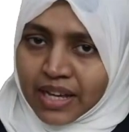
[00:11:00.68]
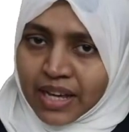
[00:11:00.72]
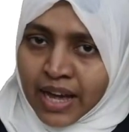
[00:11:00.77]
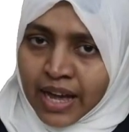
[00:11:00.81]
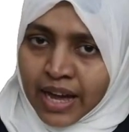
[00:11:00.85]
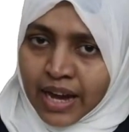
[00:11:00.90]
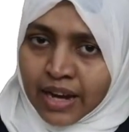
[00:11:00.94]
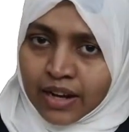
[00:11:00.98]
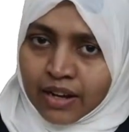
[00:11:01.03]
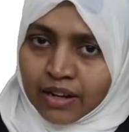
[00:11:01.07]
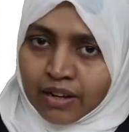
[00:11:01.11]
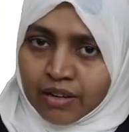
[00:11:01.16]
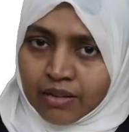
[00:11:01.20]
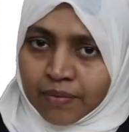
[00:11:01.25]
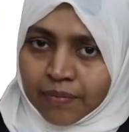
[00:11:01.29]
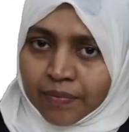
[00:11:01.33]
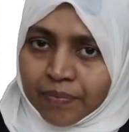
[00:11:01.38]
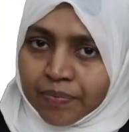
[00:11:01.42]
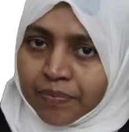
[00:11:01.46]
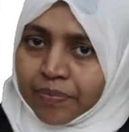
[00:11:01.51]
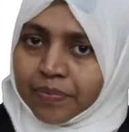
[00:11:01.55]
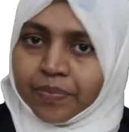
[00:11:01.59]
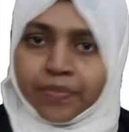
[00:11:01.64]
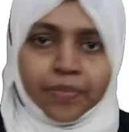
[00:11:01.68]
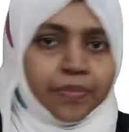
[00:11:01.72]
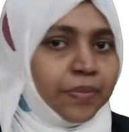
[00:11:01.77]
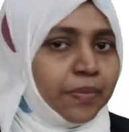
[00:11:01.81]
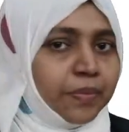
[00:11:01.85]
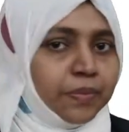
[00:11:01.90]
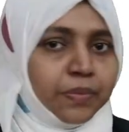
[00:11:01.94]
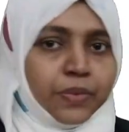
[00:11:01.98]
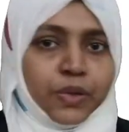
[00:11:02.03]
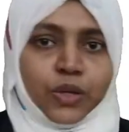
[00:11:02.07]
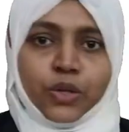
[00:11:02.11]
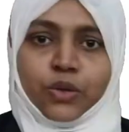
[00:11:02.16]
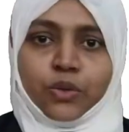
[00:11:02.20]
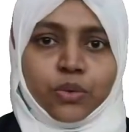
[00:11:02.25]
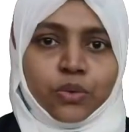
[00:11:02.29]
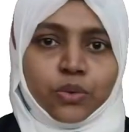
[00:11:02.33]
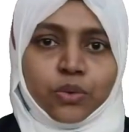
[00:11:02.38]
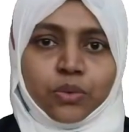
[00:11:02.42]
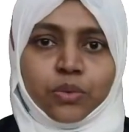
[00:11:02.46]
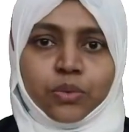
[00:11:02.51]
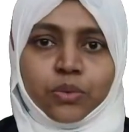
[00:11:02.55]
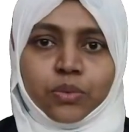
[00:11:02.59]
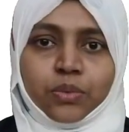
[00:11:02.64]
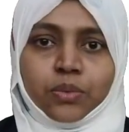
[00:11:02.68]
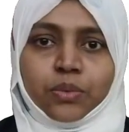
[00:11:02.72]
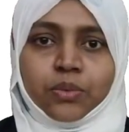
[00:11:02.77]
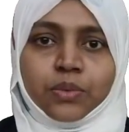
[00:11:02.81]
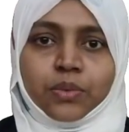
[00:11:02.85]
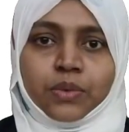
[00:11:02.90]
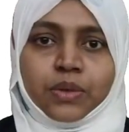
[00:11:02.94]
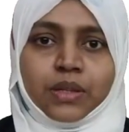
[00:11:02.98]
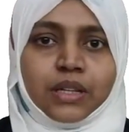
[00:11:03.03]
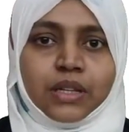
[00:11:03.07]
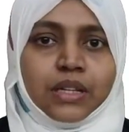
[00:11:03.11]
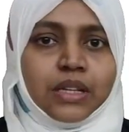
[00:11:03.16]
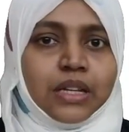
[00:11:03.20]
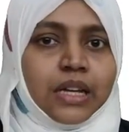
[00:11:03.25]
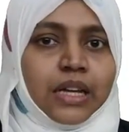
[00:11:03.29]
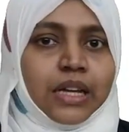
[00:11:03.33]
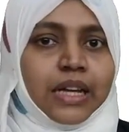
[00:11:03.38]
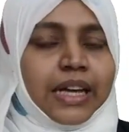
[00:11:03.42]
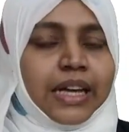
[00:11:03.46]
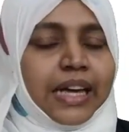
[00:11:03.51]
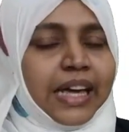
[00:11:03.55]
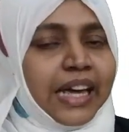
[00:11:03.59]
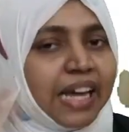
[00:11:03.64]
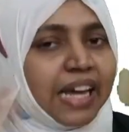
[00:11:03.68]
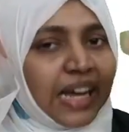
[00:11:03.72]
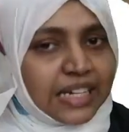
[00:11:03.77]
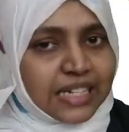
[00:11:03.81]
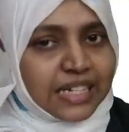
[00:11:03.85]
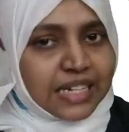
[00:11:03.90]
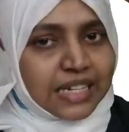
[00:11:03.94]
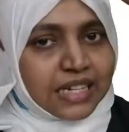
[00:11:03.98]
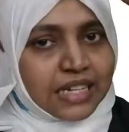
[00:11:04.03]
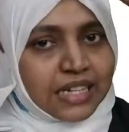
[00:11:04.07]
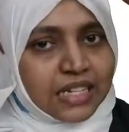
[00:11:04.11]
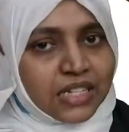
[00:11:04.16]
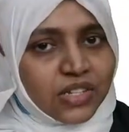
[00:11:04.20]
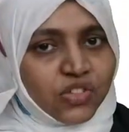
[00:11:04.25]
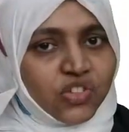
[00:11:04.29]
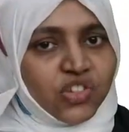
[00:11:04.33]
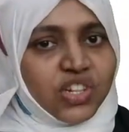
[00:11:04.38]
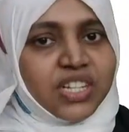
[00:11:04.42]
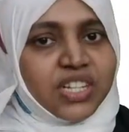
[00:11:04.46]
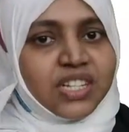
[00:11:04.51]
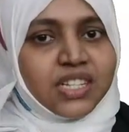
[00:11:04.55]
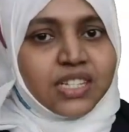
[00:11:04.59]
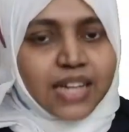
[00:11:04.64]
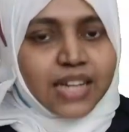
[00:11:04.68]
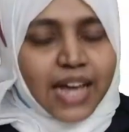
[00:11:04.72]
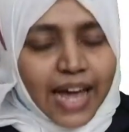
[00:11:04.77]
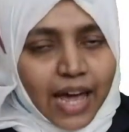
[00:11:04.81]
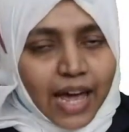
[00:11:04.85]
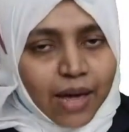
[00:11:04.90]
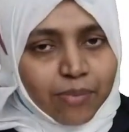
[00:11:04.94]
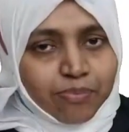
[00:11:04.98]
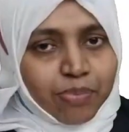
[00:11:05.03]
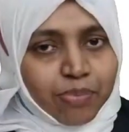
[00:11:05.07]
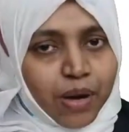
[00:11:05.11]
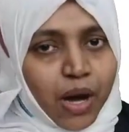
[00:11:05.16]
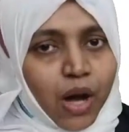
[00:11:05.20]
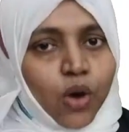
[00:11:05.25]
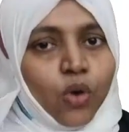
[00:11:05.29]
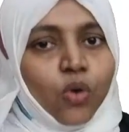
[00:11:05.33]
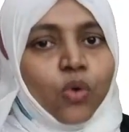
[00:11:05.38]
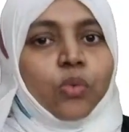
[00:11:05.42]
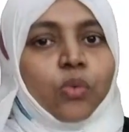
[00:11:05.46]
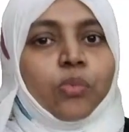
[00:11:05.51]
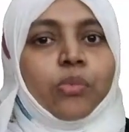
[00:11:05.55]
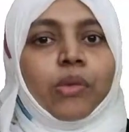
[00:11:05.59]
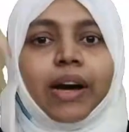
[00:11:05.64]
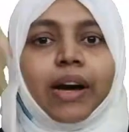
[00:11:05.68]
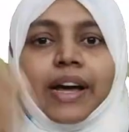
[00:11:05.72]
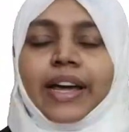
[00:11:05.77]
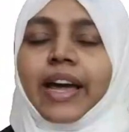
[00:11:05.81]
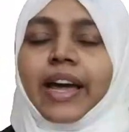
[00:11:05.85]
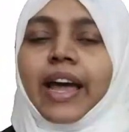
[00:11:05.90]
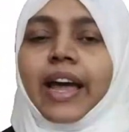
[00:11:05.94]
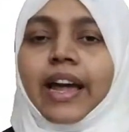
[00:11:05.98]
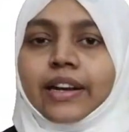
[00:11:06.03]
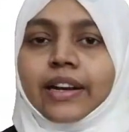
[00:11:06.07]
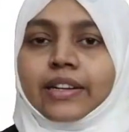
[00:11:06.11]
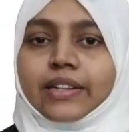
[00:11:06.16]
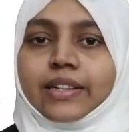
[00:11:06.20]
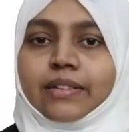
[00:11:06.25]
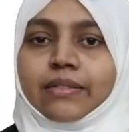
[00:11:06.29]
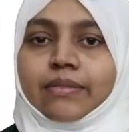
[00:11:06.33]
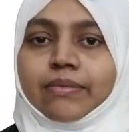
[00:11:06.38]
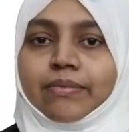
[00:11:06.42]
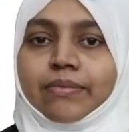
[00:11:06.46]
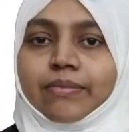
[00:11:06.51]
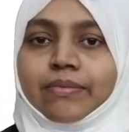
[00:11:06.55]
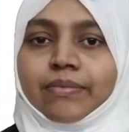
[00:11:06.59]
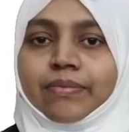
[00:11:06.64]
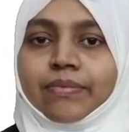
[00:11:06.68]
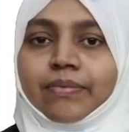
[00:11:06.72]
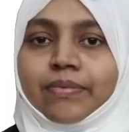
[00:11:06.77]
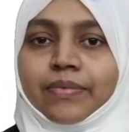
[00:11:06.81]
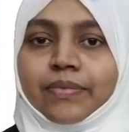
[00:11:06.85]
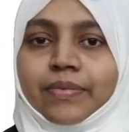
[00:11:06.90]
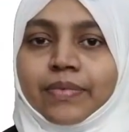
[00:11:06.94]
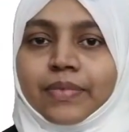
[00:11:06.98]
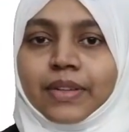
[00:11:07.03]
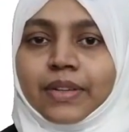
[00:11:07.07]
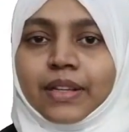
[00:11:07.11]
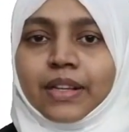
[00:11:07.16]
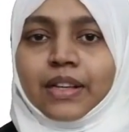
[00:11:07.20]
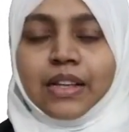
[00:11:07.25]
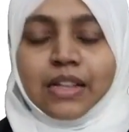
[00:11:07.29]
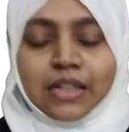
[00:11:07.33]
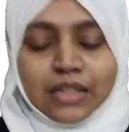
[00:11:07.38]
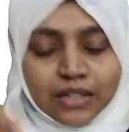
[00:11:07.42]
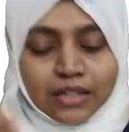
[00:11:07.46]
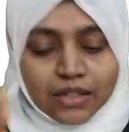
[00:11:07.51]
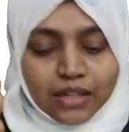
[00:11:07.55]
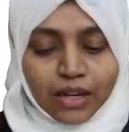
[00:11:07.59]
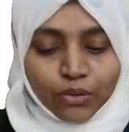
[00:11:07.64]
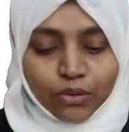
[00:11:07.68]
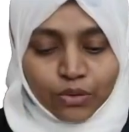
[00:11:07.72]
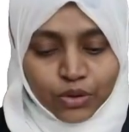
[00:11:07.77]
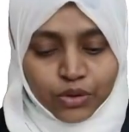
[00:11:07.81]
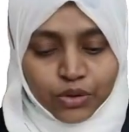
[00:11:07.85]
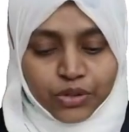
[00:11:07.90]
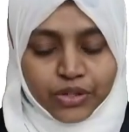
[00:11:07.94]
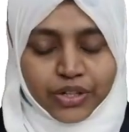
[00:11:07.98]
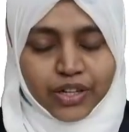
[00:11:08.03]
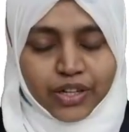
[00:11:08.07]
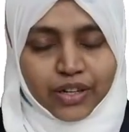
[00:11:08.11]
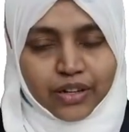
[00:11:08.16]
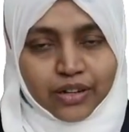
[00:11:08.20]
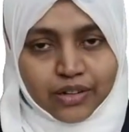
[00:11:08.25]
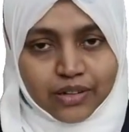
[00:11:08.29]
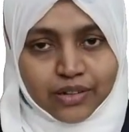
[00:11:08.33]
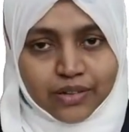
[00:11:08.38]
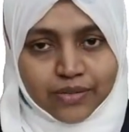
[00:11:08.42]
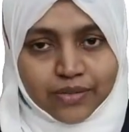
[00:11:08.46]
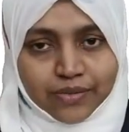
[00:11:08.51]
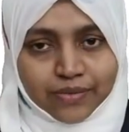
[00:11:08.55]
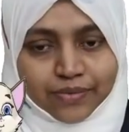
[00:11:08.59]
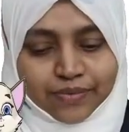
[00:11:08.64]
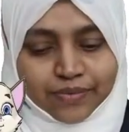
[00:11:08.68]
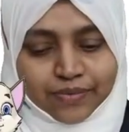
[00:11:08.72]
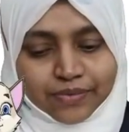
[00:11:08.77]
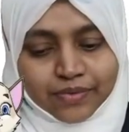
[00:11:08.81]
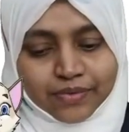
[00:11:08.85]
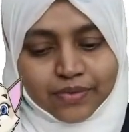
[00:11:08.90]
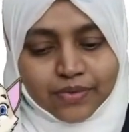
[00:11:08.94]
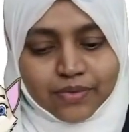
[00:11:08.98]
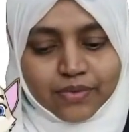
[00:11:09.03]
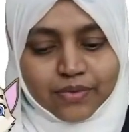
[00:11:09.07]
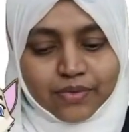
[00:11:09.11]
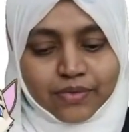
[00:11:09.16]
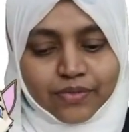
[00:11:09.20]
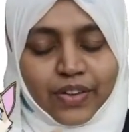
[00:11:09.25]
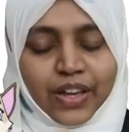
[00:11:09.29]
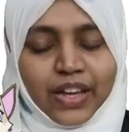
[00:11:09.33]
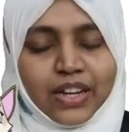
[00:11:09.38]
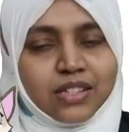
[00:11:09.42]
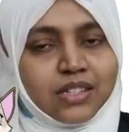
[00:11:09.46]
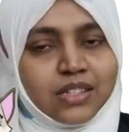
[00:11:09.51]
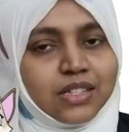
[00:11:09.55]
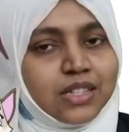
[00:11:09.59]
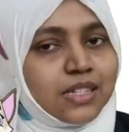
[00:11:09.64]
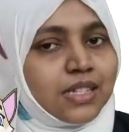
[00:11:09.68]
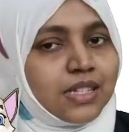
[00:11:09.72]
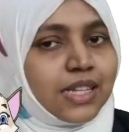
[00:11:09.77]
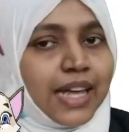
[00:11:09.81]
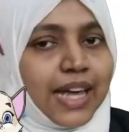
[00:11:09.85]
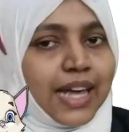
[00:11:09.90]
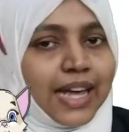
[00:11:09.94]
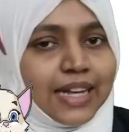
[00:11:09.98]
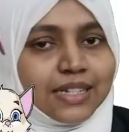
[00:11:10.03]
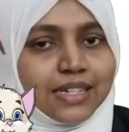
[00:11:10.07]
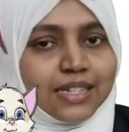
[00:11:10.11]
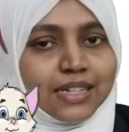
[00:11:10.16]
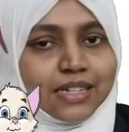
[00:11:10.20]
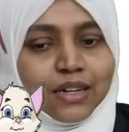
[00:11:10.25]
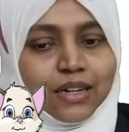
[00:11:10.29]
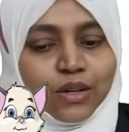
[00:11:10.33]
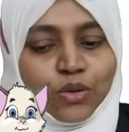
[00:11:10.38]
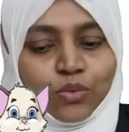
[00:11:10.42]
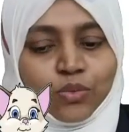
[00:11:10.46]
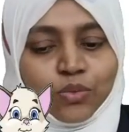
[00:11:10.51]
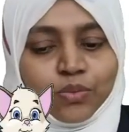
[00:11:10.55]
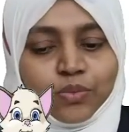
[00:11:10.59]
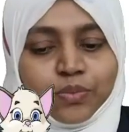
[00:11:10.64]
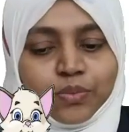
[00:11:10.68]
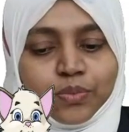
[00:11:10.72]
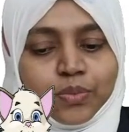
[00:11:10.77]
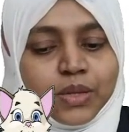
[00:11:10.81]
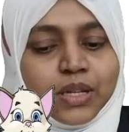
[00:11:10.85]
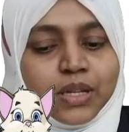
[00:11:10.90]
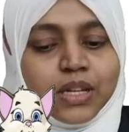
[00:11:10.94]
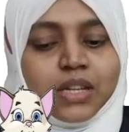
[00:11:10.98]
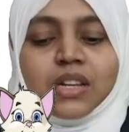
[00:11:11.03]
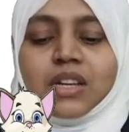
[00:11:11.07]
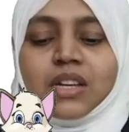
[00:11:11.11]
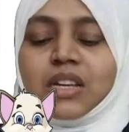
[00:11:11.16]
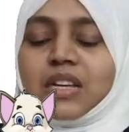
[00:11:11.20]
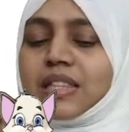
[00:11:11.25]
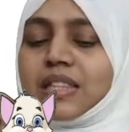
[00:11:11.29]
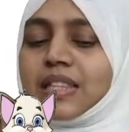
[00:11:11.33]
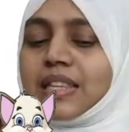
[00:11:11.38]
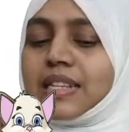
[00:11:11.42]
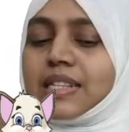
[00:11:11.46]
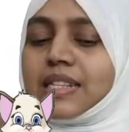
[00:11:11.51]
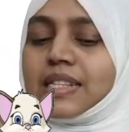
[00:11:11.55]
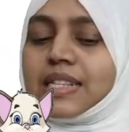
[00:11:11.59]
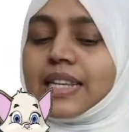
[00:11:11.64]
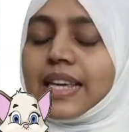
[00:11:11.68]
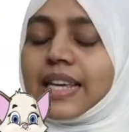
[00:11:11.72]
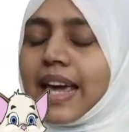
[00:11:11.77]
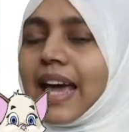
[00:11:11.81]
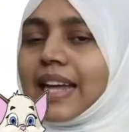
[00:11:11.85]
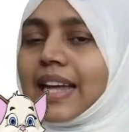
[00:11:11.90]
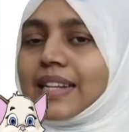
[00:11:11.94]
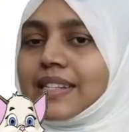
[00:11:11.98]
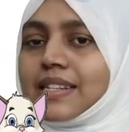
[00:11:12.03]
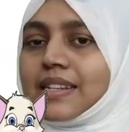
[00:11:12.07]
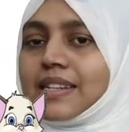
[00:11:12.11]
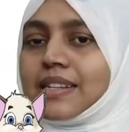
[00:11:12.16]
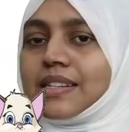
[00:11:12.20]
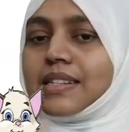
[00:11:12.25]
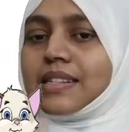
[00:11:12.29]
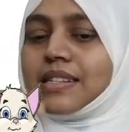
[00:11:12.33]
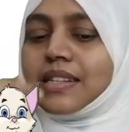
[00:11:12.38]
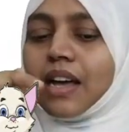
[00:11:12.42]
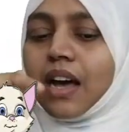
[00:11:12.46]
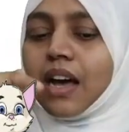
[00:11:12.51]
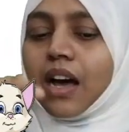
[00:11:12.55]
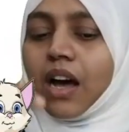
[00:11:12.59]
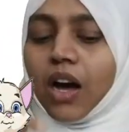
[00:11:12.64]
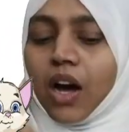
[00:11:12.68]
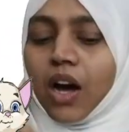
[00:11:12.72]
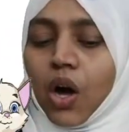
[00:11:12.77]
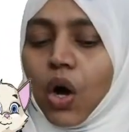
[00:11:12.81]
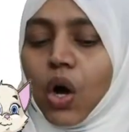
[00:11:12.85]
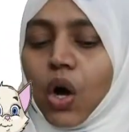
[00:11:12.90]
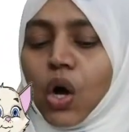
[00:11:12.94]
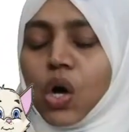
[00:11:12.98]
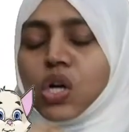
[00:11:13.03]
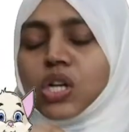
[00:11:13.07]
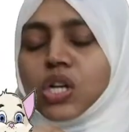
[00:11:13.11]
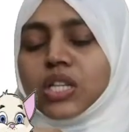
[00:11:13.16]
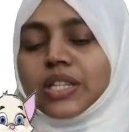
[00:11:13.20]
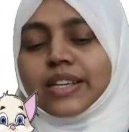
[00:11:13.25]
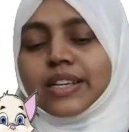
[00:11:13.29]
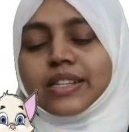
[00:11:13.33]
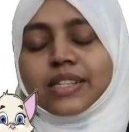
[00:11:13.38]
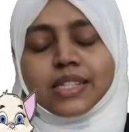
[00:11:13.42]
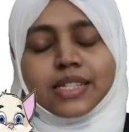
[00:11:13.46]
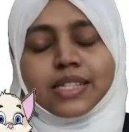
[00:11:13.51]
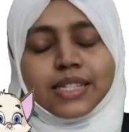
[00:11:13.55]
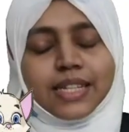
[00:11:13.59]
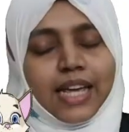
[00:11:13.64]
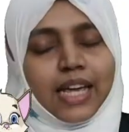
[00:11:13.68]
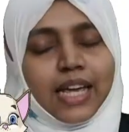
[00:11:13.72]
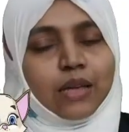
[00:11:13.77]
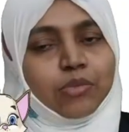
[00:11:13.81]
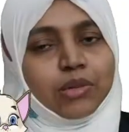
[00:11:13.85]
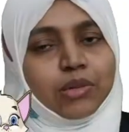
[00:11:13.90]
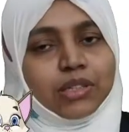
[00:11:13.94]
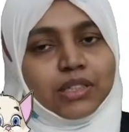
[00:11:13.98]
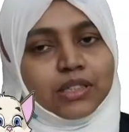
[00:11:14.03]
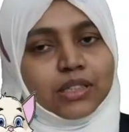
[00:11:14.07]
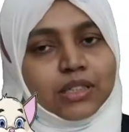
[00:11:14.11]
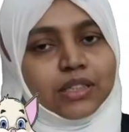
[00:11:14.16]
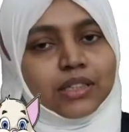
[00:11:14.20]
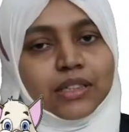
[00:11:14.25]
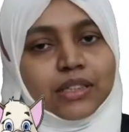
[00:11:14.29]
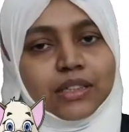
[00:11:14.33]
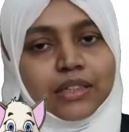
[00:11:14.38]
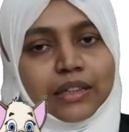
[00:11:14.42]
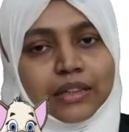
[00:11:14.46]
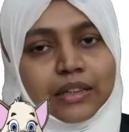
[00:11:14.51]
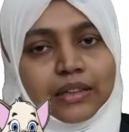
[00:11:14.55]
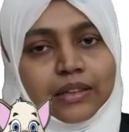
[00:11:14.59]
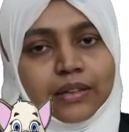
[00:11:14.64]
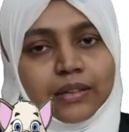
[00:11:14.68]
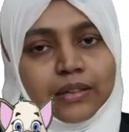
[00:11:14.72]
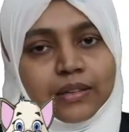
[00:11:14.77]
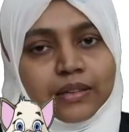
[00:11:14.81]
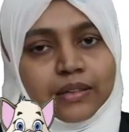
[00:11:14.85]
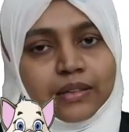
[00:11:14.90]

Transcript: my head? No. It is just above my head. Now look here. Where is this cat now? This cat is on this table.